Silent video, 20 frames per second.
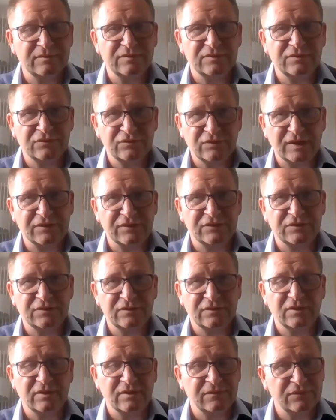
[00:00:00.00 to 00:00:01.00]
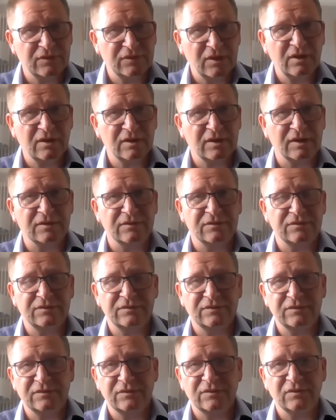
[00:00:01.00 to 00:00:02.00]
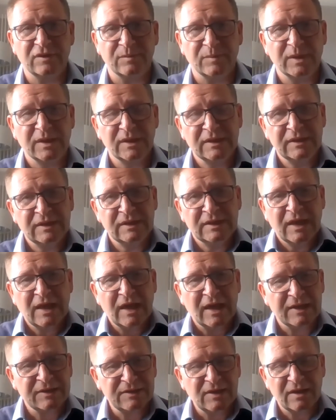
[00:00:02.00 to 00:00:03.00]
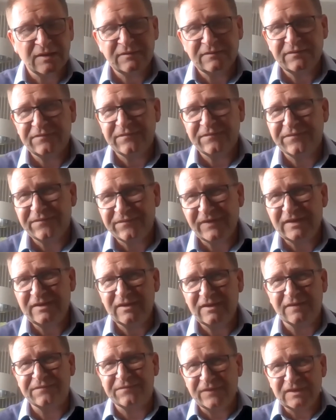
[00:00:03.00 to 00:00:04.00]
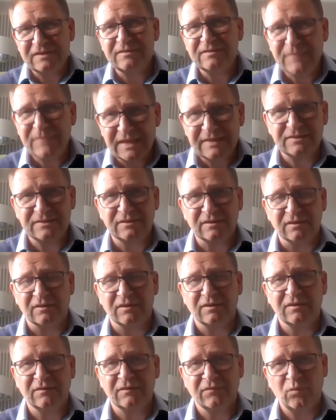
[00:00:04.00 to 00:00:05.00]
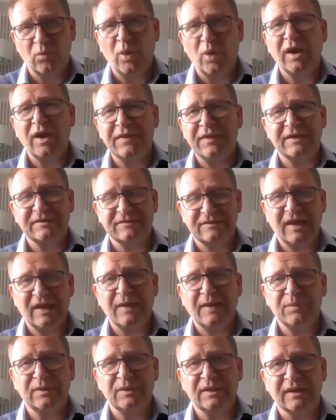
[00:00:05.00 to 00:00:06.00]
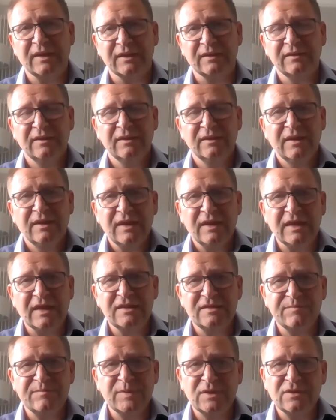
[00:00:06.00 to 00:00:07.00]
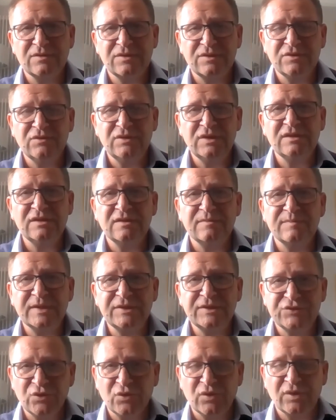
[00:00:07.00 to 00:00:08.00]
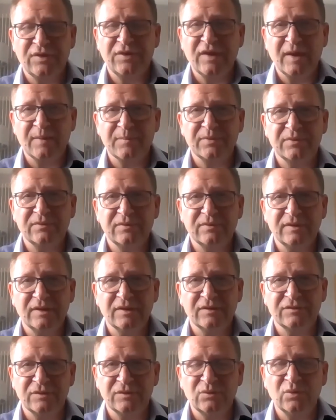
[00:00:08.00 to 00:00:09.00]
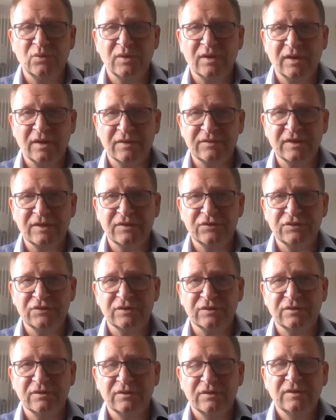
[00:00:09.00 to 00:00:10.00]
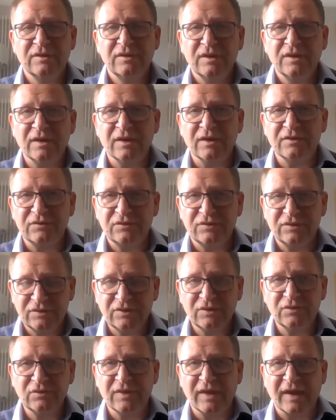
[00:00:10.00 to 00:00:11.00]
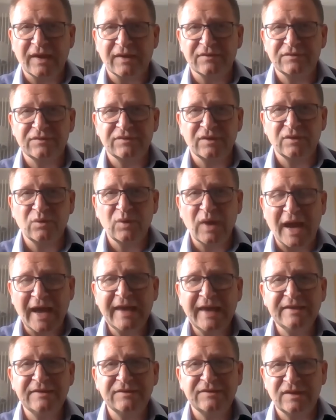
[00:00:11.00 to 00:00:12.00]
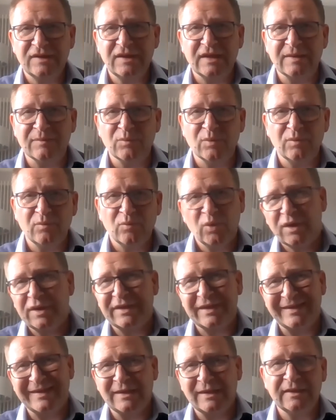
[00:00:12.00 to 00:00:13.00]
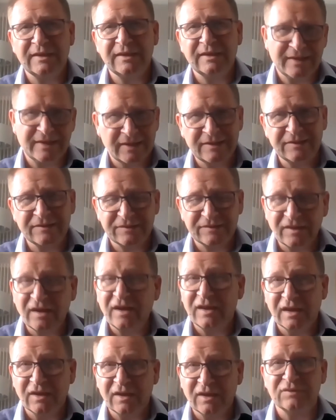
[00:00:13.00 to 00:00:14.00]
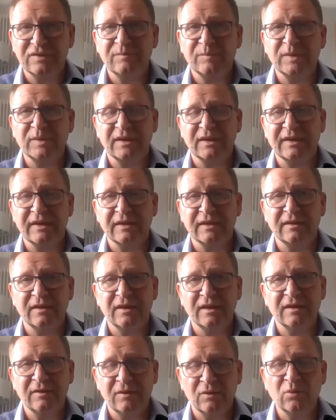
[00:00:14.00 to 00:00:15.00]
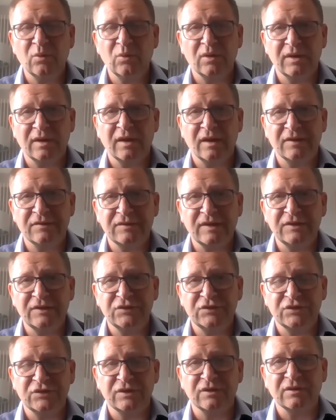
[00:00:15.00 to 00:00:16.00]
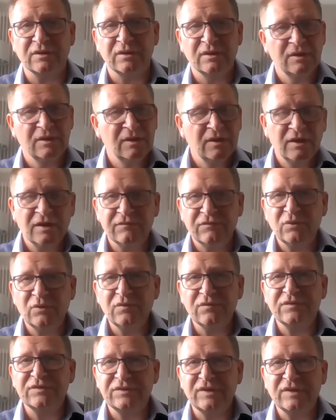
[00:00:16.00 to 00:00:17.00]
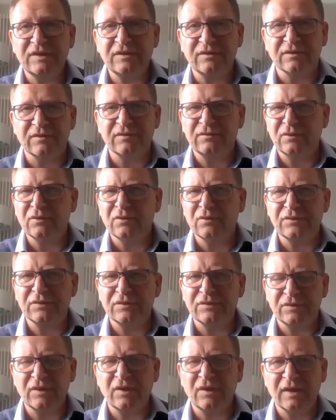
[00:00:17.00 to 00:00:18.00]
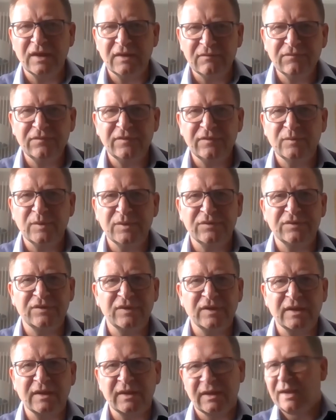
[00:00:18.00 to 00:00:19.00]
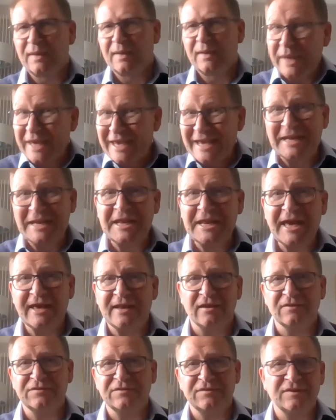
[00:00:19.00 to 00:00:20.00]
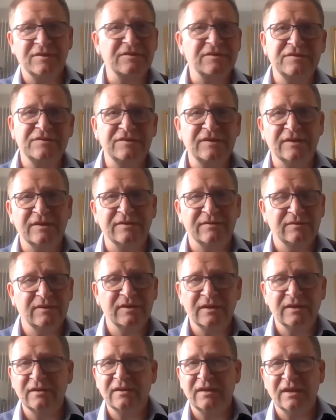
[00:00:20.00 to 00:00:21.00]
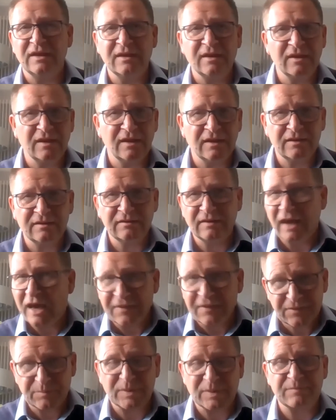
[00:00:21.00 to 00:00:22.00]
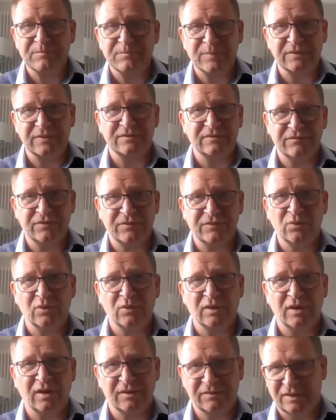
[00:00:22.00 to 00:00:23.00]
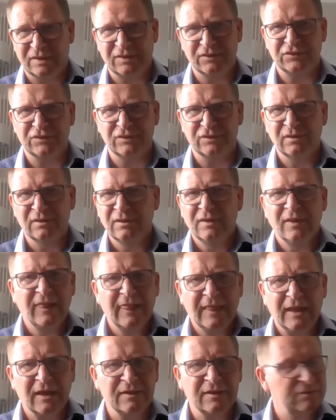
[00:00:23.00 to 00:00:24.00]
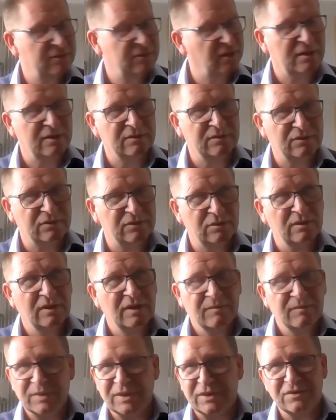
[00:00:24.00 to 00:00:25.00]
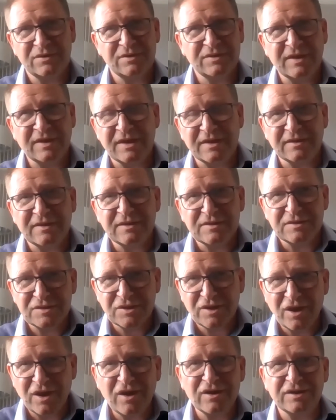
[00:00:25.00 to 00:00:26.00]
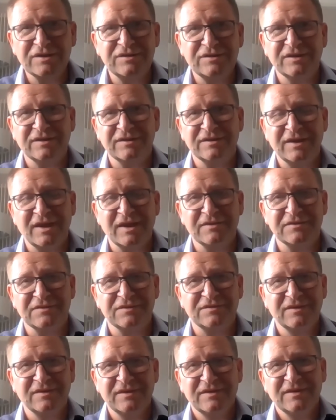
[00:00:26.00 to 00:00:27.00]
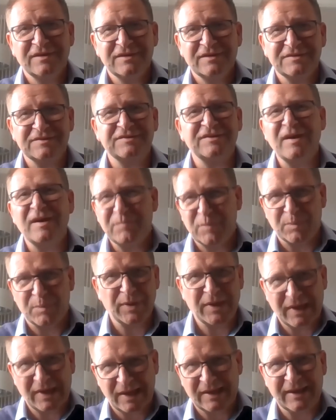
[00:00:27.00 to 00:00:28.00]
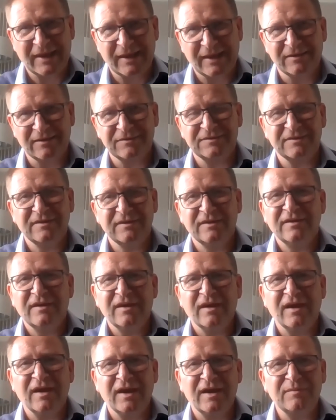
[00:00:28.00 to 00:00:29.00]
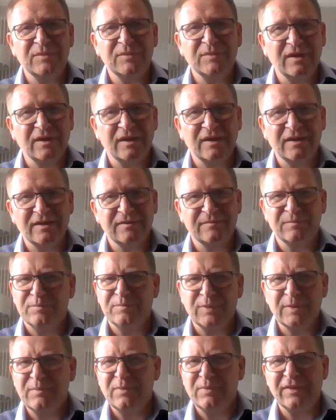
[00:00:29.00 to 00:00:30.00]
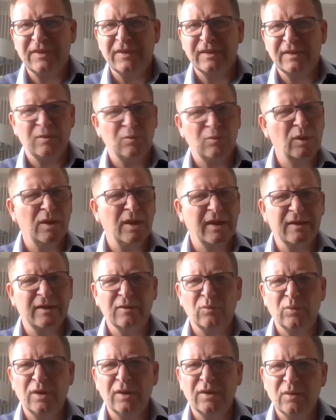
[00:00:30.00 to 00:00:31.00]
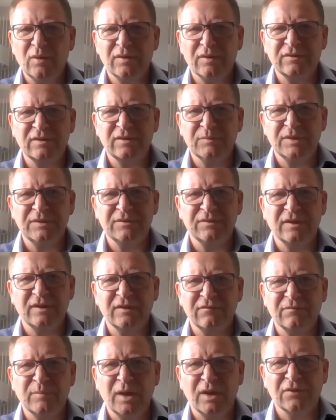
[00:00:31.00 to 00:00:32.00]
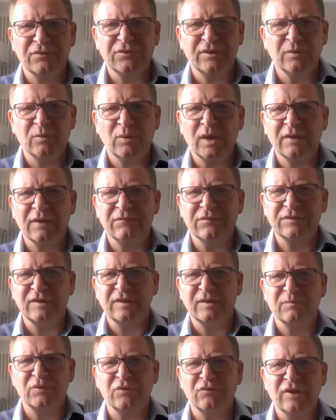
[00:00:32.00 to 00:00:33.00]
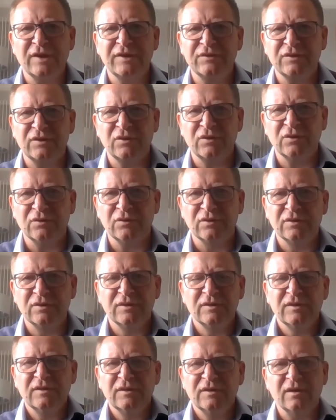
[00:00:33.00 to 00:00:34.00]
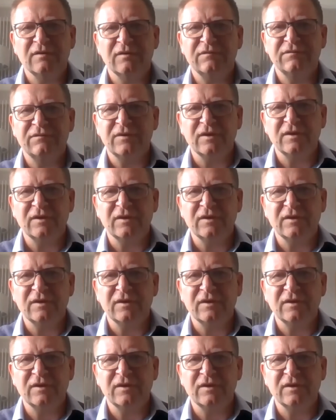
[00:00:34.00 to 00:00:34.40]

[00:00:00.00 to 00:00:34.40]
stretched kind of targets to them. And a fundamental of why that's happening is because you need to be joined up as an organisation to do that. So a team working in a silo, typically in an organisation, have all of a sudden got to start influencing P&Ls that sit in other bits of the organisation, and because they're targeted against sub P&Ls, people then go, well, hang on, why are you asking me to give margin away for some greater good of